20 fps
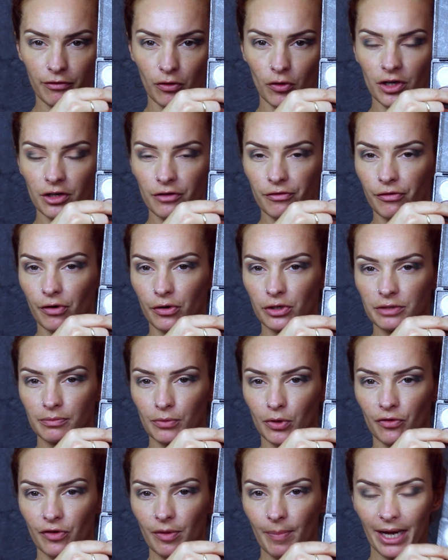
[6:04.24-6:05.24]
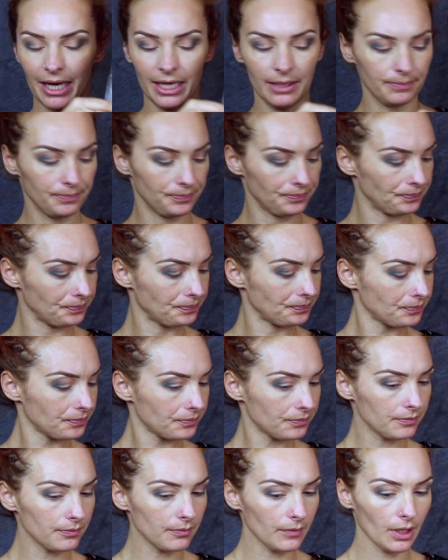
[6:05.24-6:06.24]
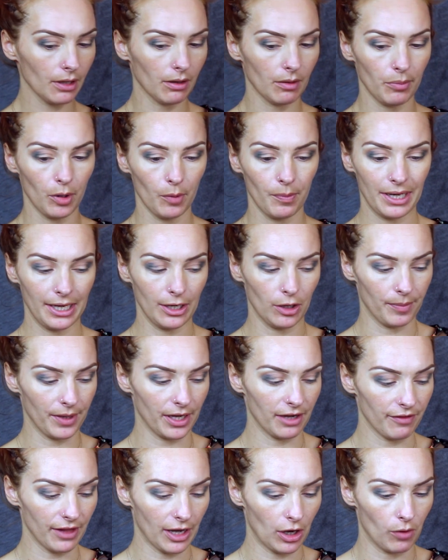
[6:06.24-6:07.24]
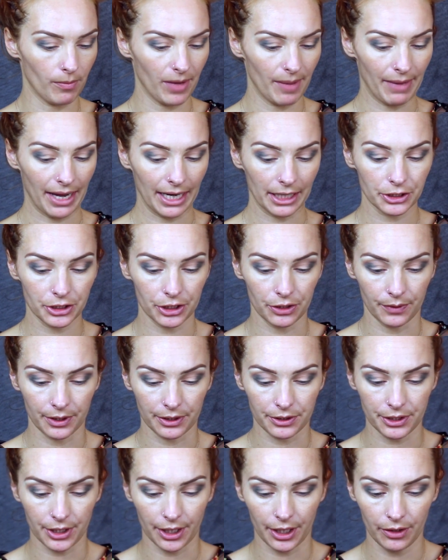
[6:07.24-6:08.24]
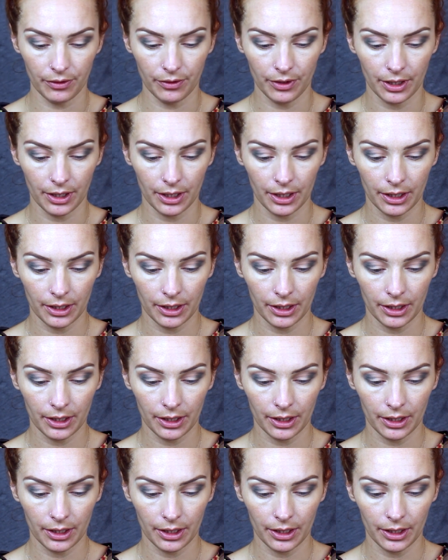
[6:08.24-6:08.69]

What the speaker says: the Fall into Frost Morphe palette. I'm going to pop a little bit of that on my MAC 212.